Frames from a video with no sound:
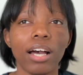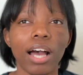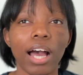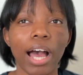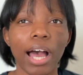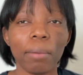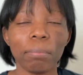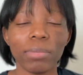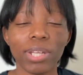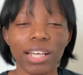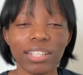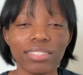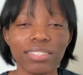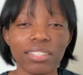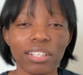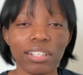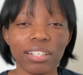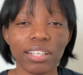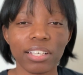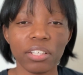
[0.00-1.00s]
I'm not
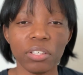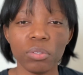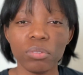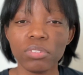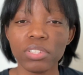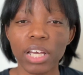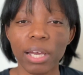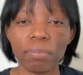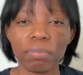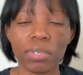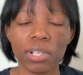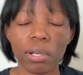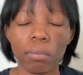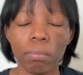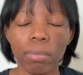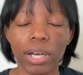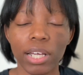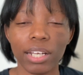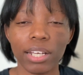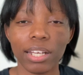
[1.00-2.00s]
starting a new chapter,
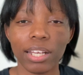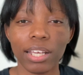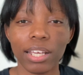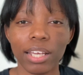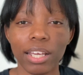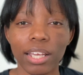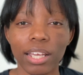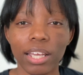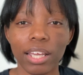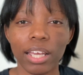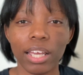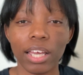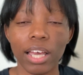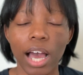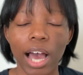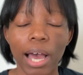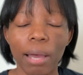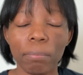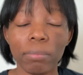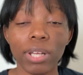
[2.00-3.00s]
but
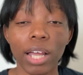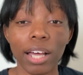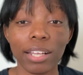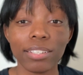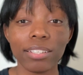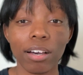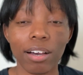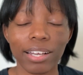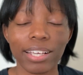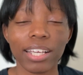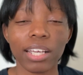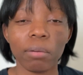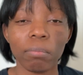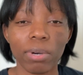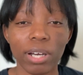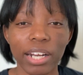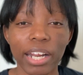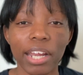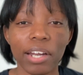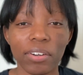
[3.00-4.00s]
I'm not talking
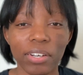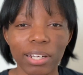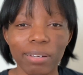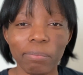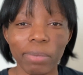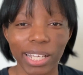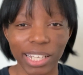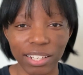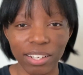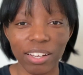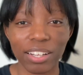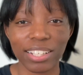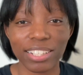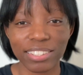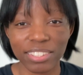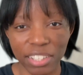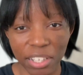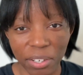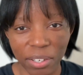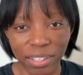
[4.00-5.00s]
about Harry and Meghan on
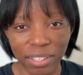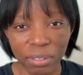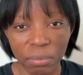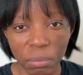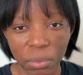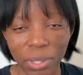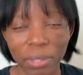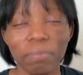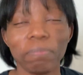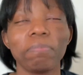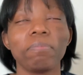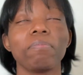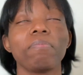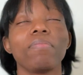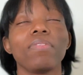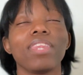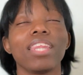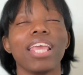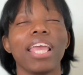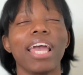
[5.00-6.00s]
this channel anymore.
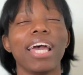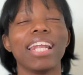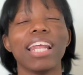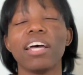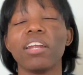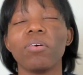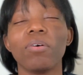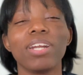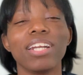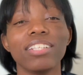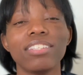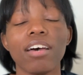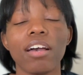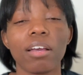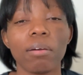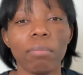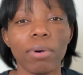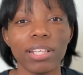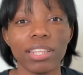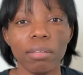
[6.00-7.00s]
And I don't want to
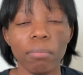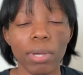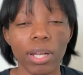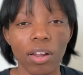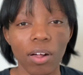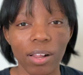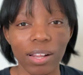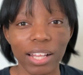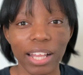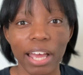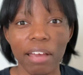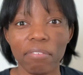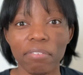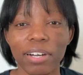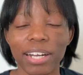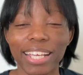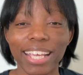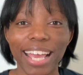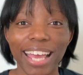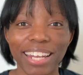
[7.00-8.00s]
talk about them at all
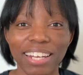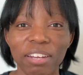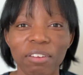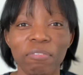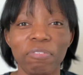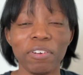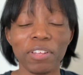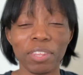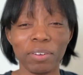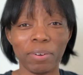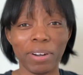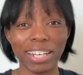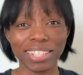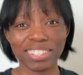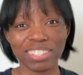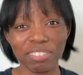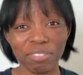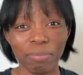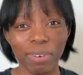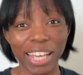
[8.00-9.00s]
ever again for the
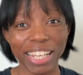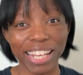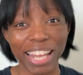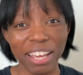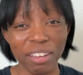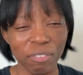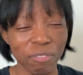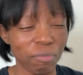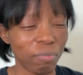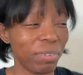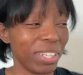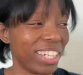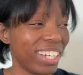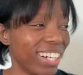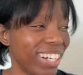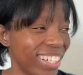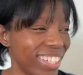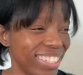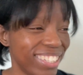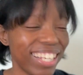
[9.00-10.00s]
rest of my life
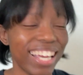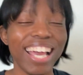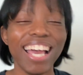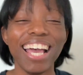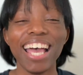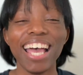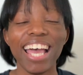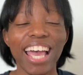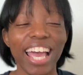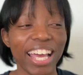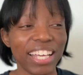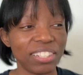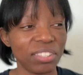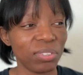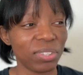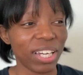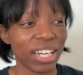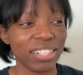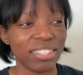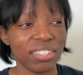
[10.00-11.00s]
because, as
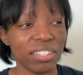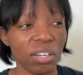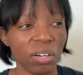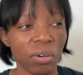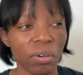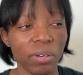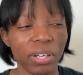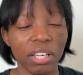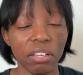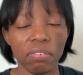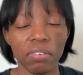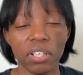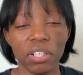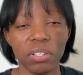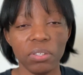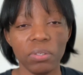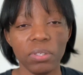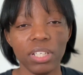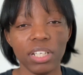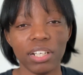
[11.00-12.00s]
you guys know, if you're
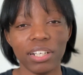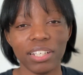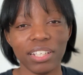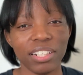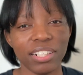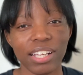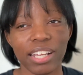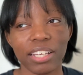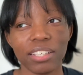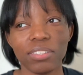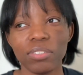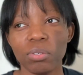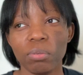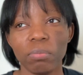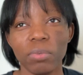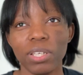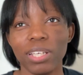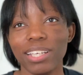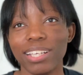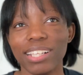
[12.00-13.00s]
new here and you're like to
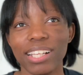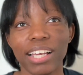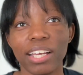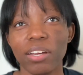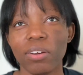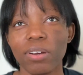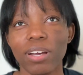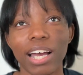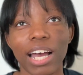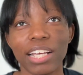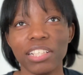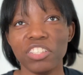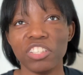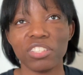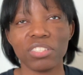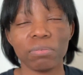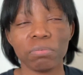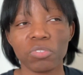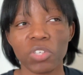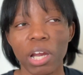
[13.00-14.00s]
me, like, I
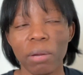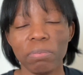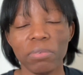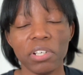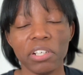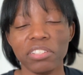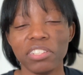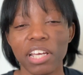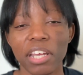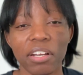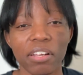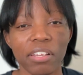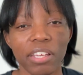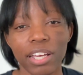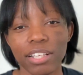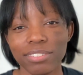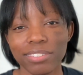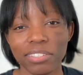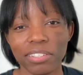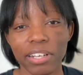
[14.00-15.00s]
just subscribed to your channel
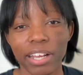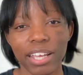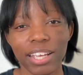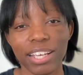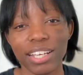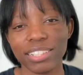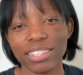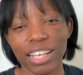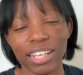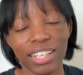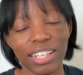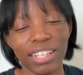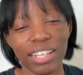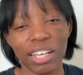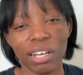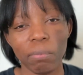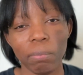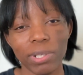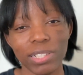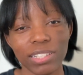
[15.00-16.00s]
yesterday because I did
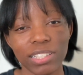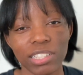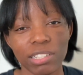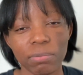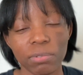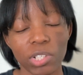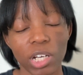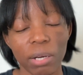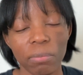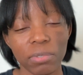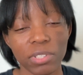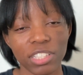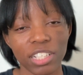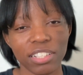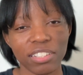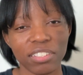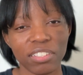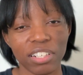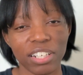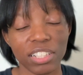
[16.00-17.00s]
get a bunch of subscribers
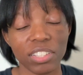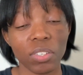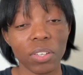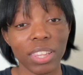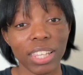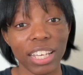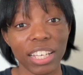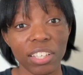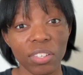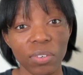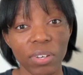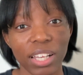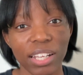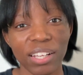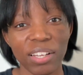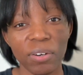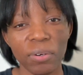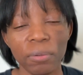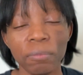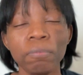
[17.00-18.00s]
yesterday, so thank you,
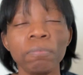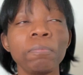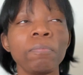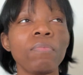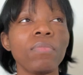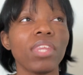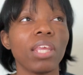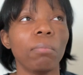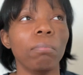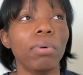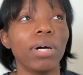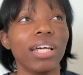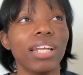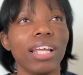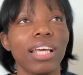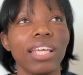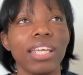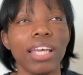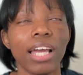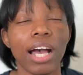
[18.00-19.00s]
hello.
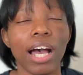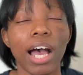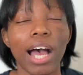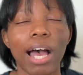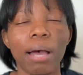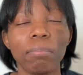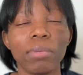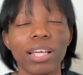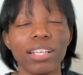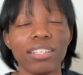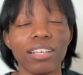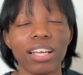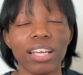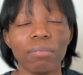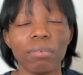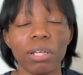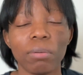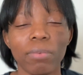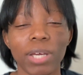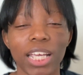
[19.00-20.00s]
But yeah, I'm not talking
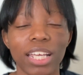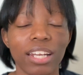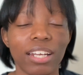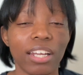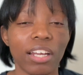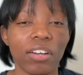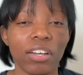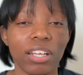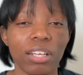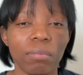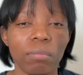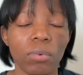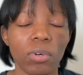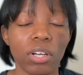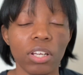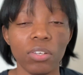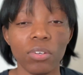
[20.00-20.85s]
about Meghan and Harry anymore.